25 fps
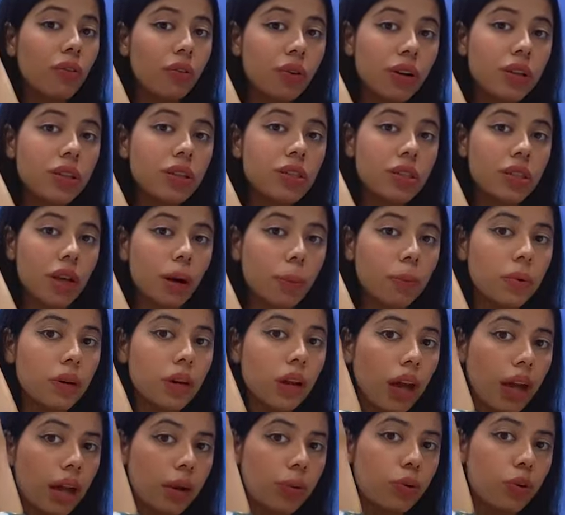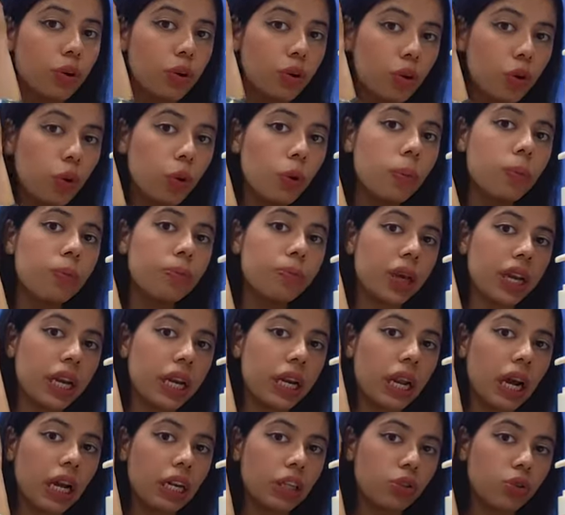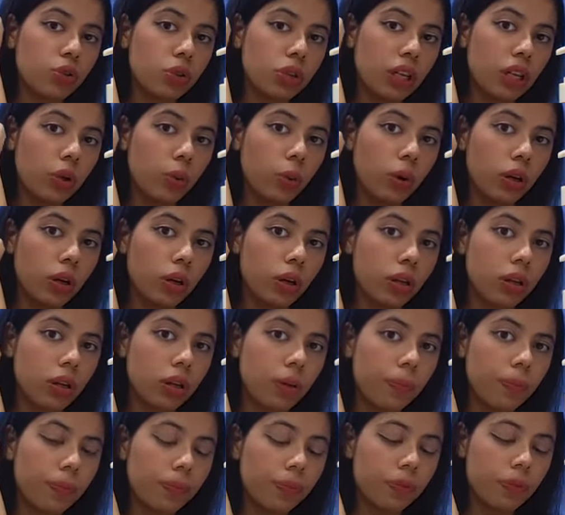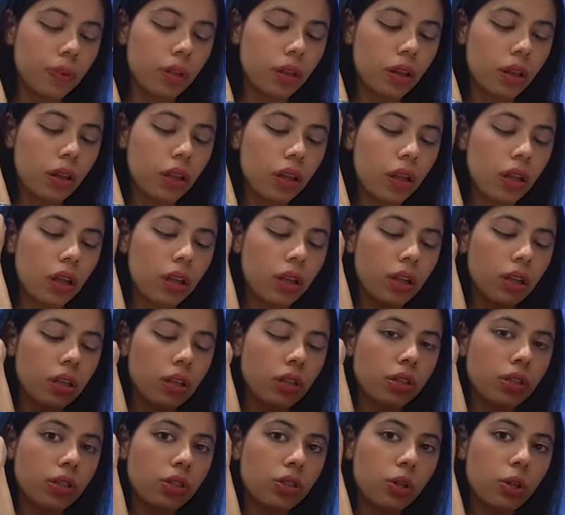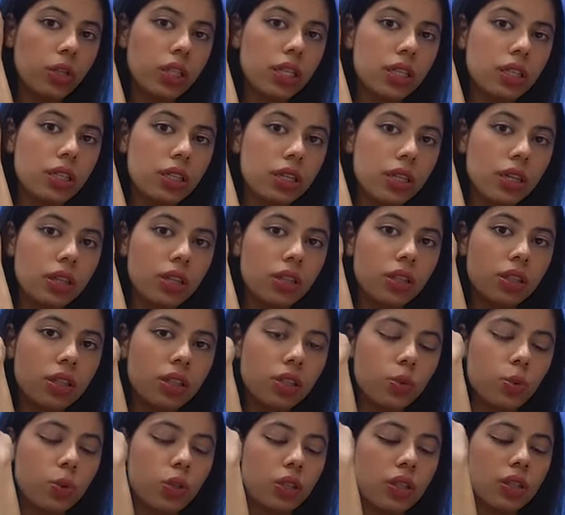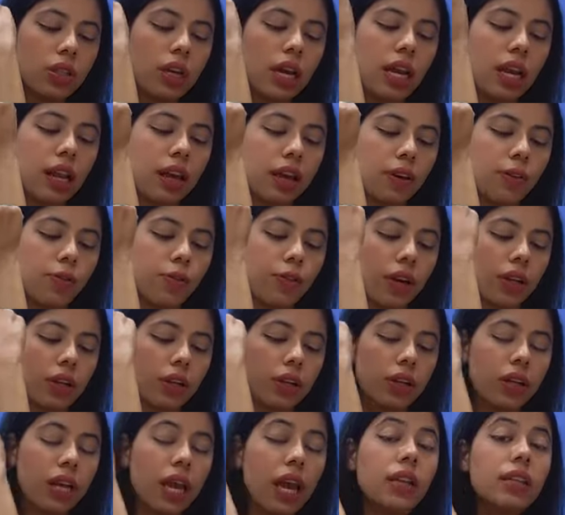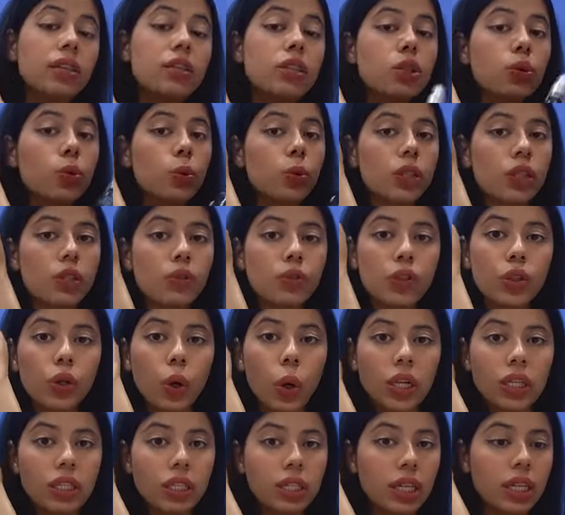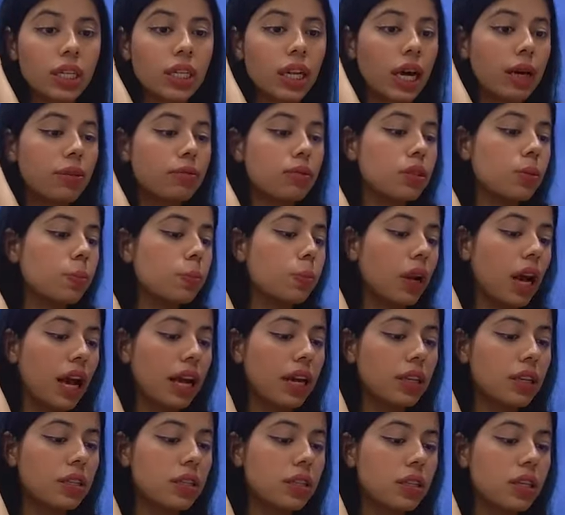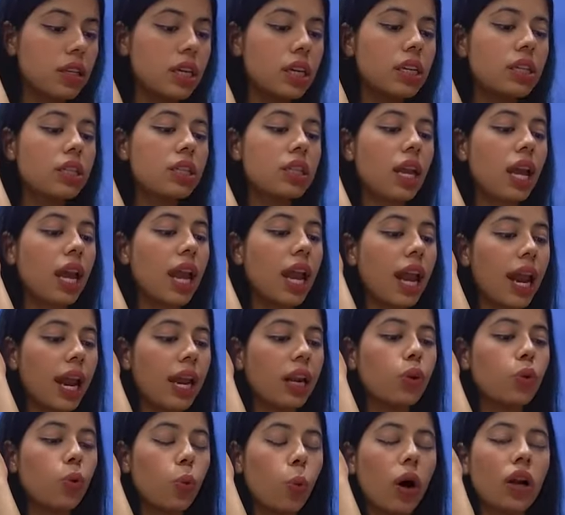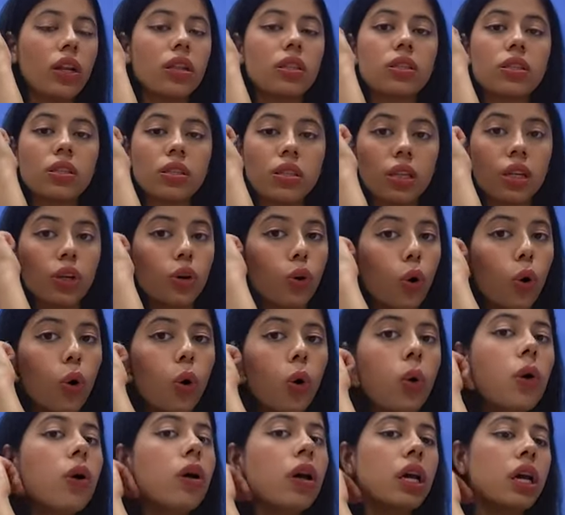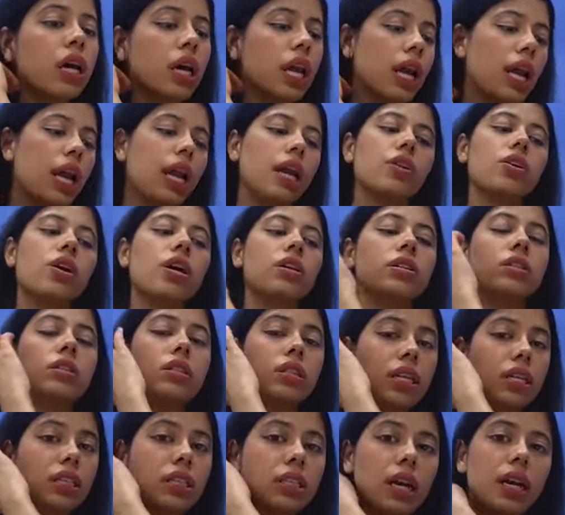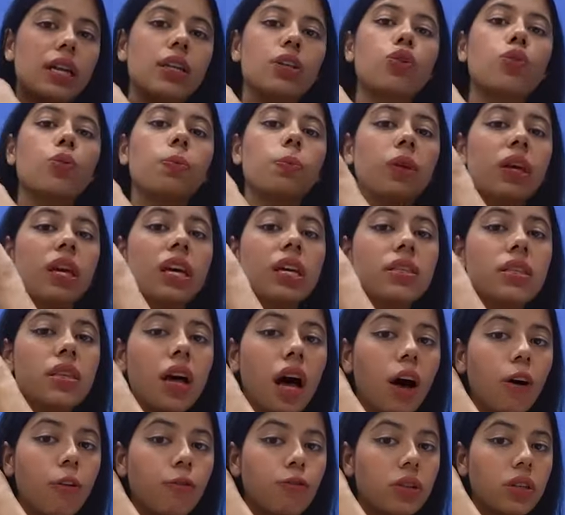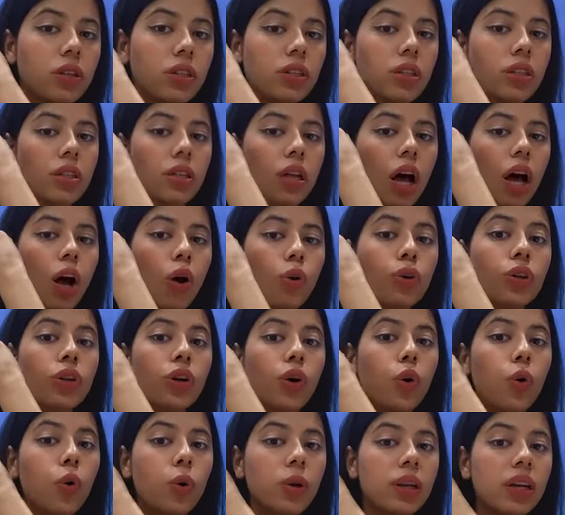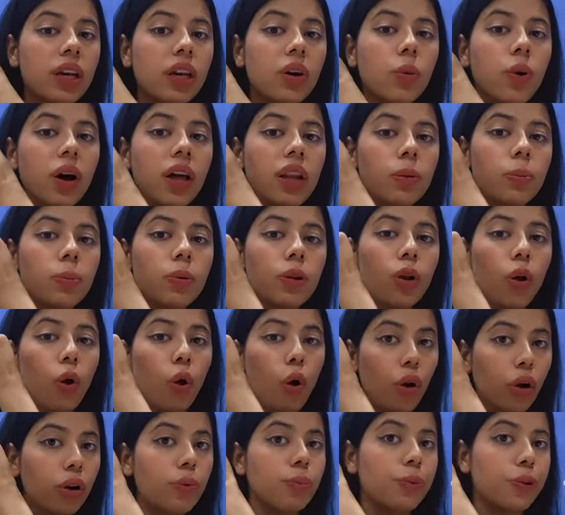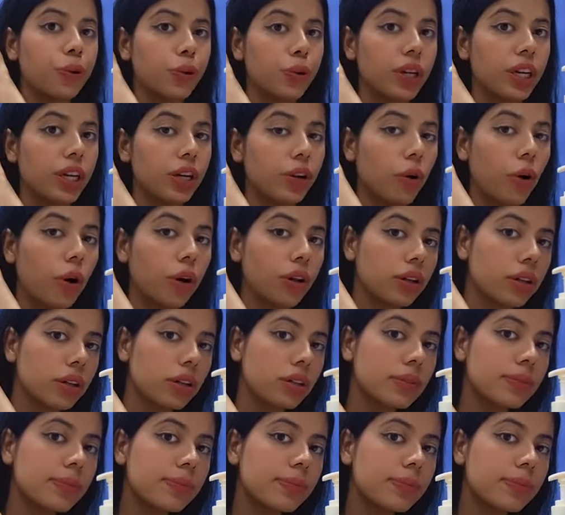to give it some time to, you know, make it actually work. So this was the LI effect. Again, suited for all skin types. The price is 810 rupees after discount, only available on BeautyTalk.